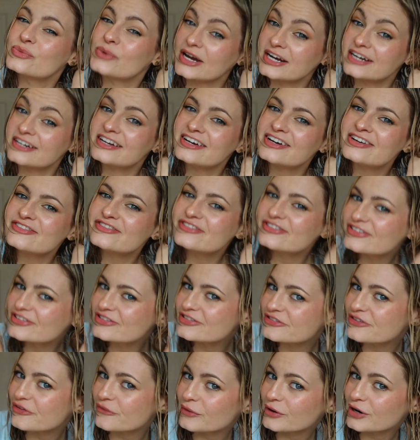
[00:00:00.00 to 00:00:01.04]
wet enough
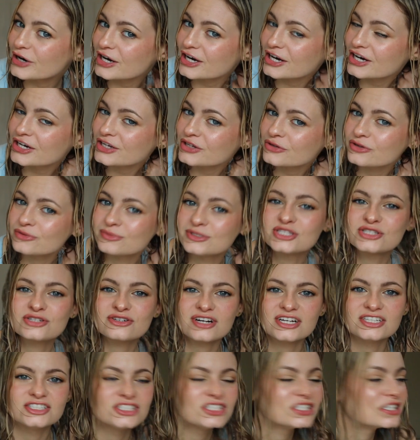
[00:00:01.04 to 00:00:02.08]
for you to be
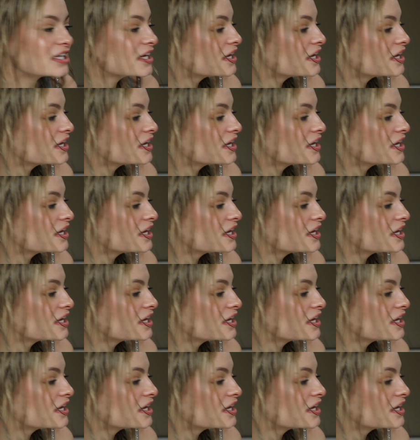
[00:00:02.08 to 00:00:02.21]
scrunching